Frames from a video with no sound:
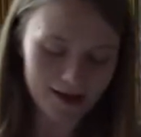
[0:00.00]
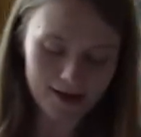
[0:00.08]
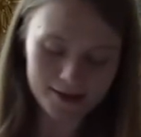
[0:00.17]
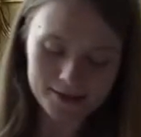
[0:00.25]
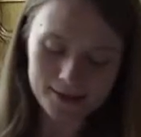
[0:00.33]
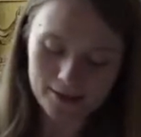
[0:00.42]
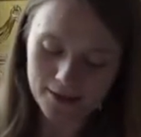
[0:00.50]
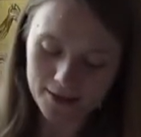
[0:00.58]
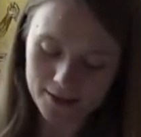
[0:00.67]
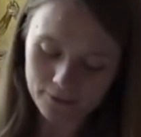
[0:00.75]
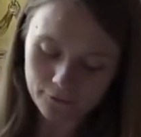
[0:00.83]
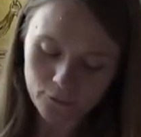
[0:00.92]

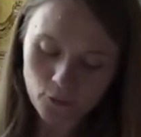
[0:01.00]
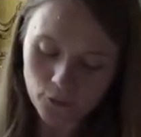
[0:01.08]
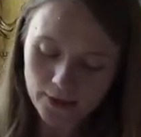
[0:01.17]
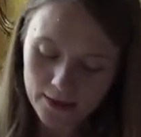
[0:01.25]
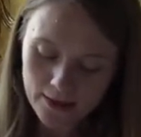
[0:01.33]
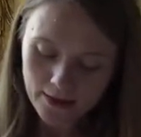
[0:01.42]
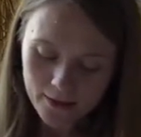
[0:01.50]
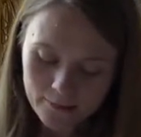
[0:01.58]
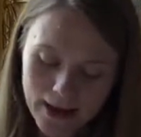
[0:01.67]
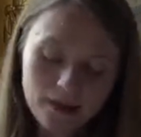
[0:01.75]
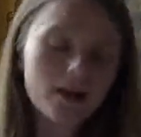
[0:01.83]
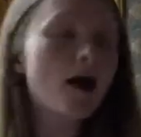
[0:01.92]
1894,
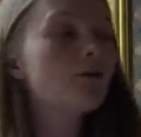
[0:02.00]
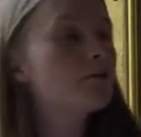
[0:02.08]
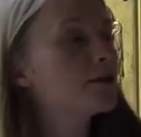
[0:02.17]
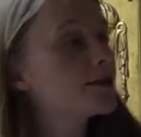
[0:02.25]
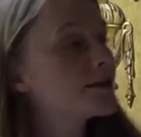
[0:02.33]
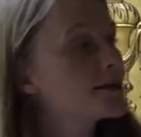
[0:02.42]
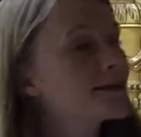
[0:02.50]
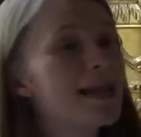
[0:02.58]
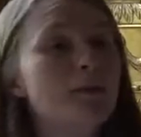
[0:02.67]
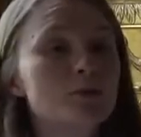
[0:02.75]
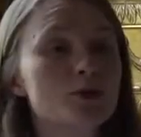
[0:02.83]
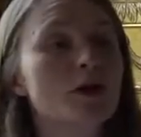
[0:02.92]
Bell offered
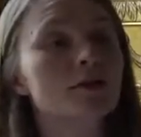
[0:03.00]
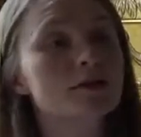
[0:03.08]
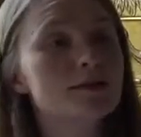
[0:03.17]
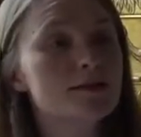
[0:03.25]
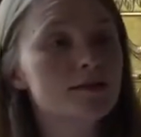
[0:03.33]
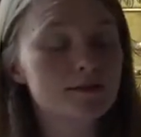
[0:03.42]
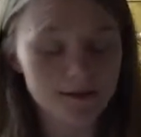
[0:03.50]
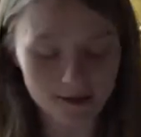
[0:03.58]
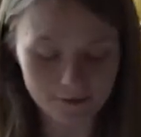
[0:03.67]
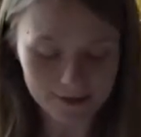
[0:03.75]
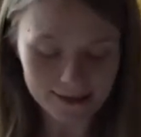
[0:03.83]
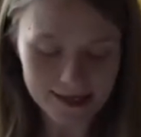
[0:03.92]
snapshots
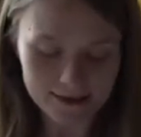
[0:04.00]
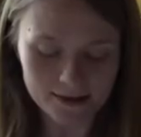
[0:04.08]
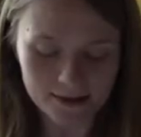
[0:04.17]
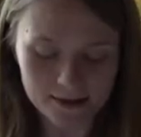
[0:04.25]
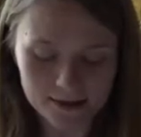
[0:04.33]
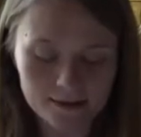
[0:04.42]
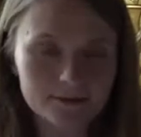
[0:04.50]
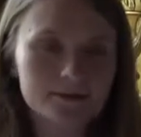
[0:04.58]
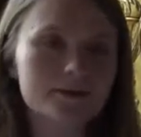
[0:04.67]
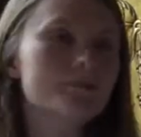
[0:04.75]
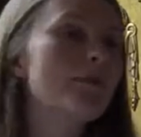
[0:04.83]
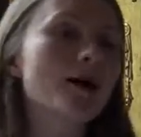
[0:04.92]
of the desert, the